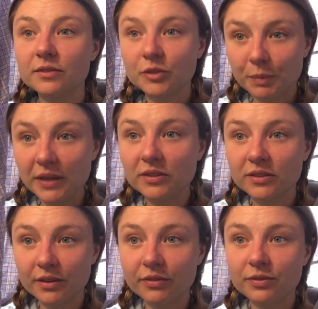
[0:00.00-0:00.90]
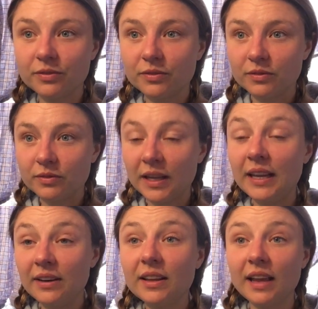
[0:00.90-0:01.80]
spaces of that
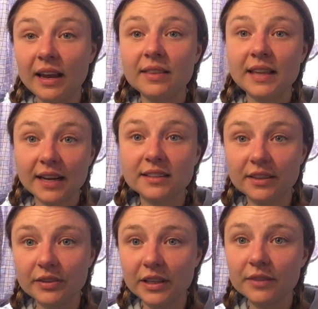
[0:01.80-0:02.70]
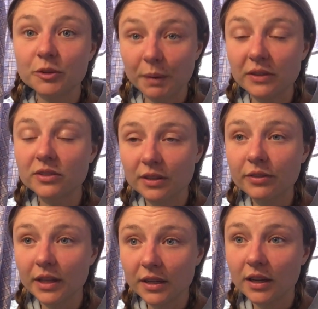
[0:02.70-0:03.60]
indicate the activity of spaces of
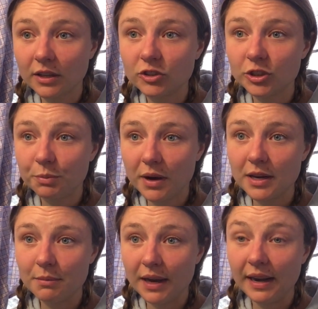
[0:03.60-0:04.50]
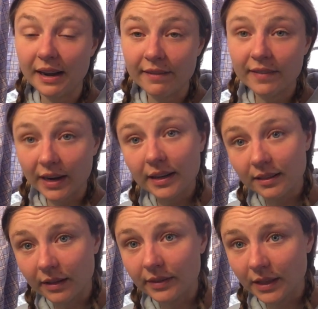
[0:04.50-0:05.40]
the unconscious body mind, inviting
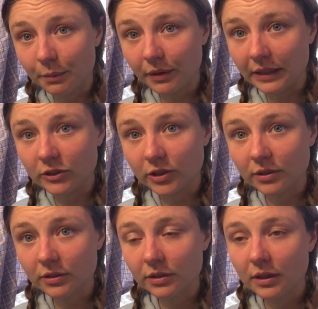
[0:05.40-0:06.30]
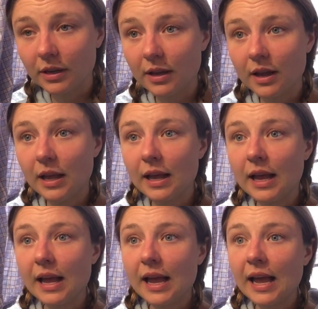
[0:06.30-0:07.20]
loving liberation.
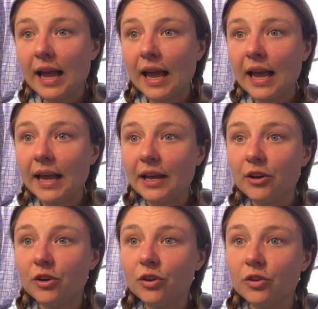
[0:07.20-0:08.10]
And